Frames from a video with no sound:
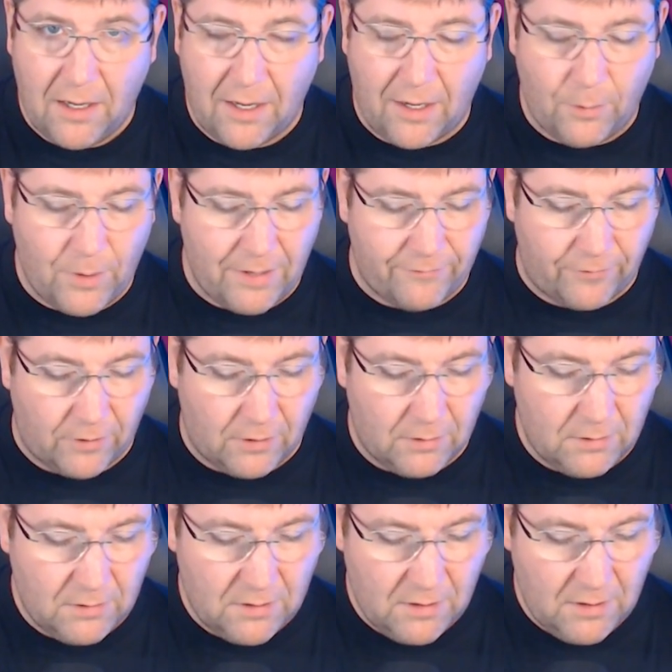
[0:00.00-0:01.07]
However,
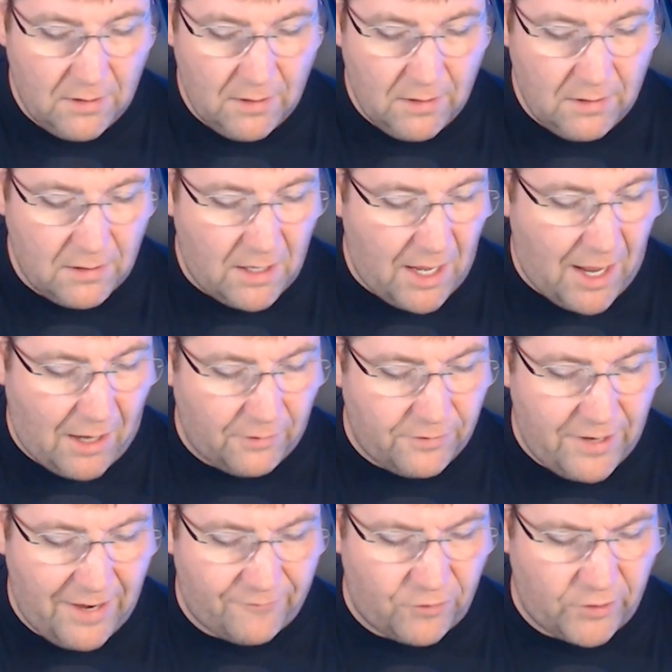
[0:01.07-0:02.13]
I'll
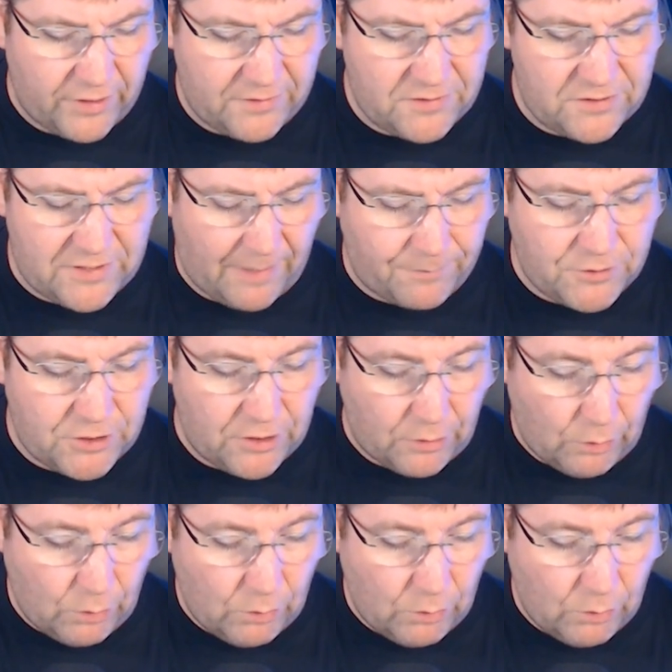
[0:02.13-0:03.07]
never accept you.